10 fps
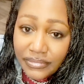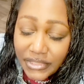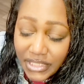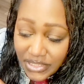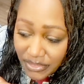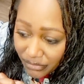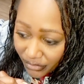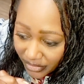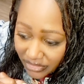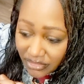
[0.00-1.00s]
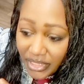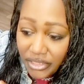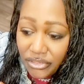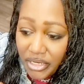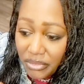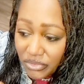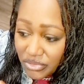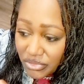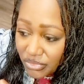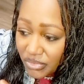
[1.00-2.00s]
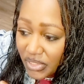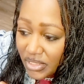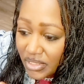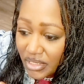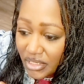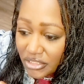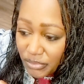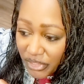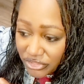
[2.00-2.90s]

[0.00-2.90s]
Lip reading: It's important that you're able to express